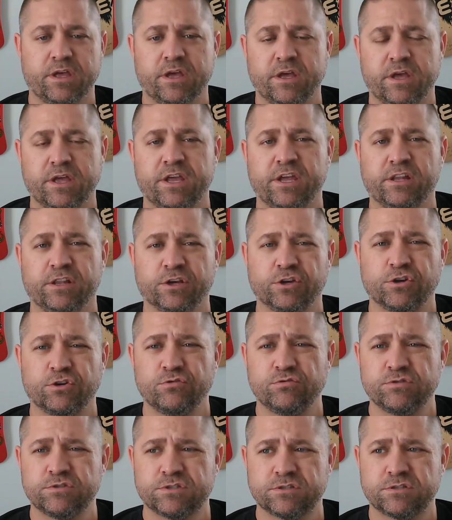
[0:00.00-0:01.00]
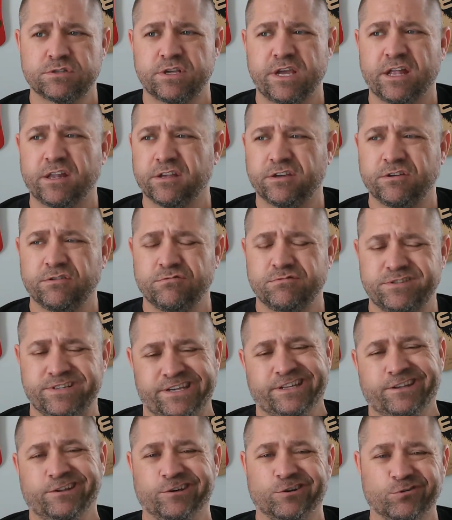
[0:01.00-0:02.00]
Elegoo's. I
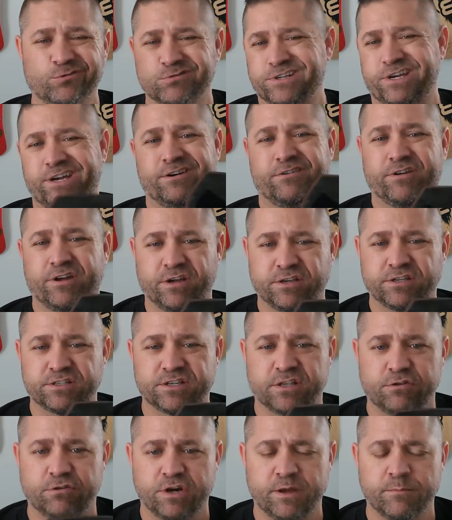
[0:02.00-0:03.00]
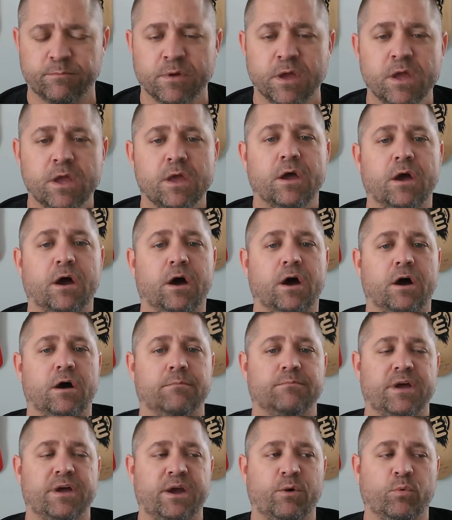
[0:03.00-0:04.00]
don't know how you say their name.
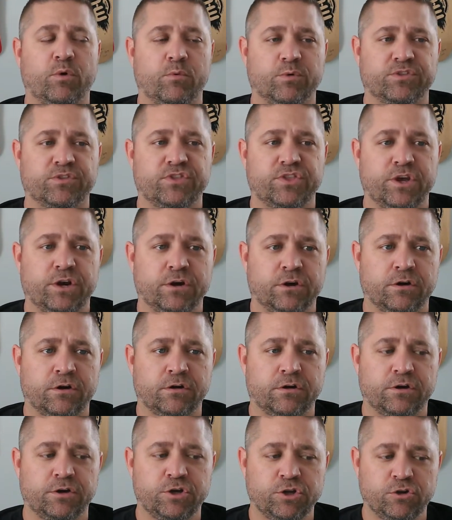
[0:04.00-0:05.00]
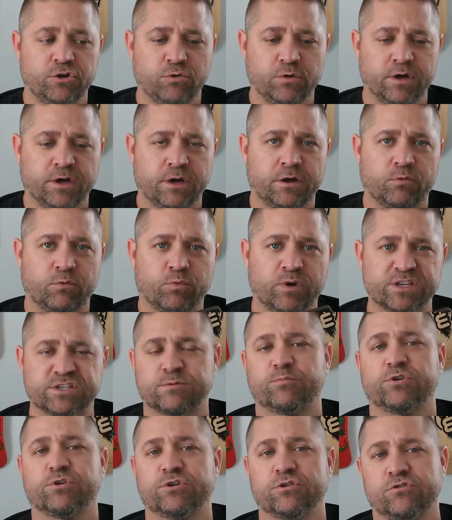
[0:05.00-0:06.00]
I went with their new resin
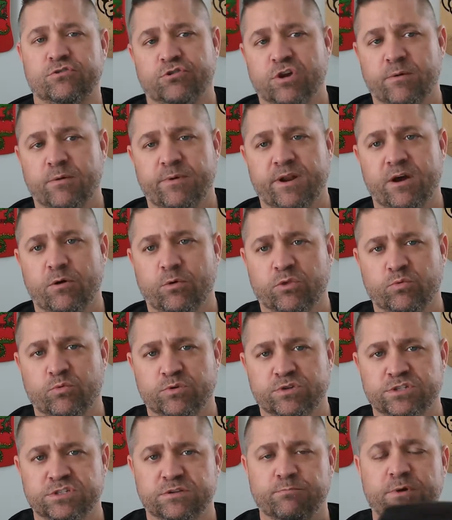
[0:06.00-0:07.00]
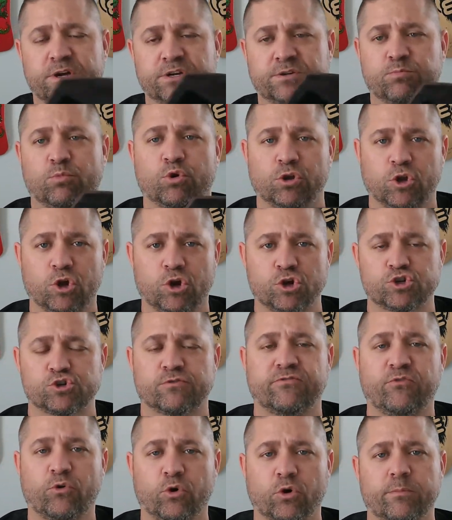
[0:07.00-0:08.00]
printer they're coming out with, which is a much more larger
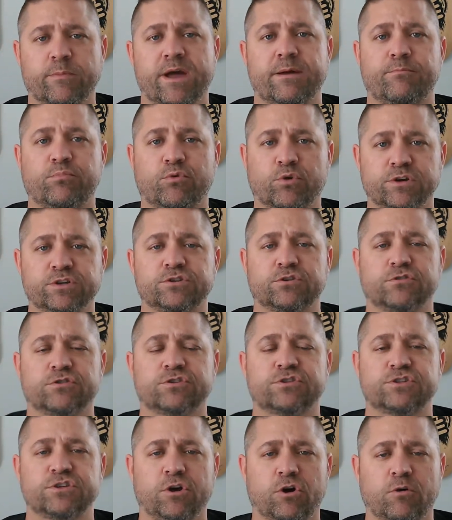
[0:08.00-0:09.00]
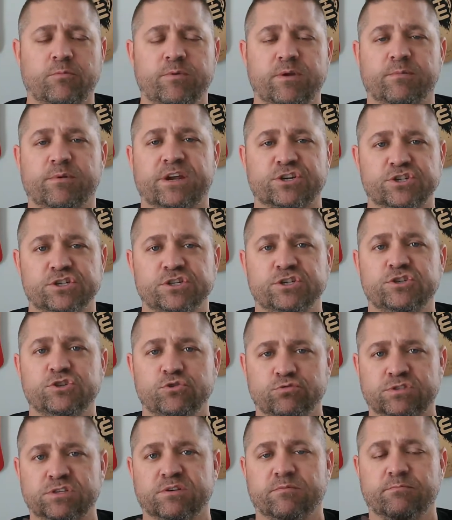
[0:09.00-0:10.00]
format printer, so I'll be able to actually do
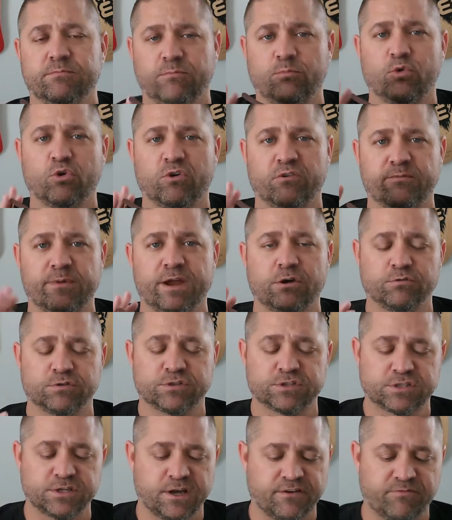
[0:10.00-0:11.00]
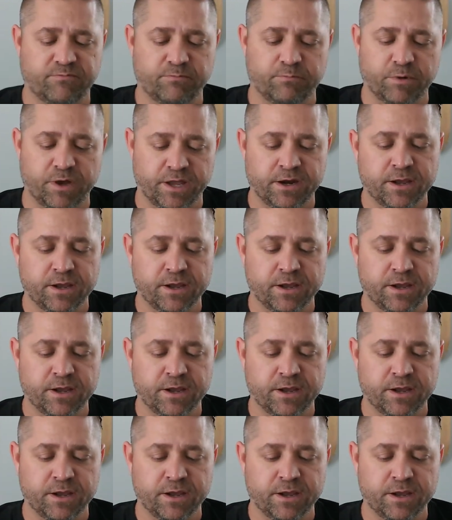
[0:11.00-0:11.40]
some more of my own stuff. But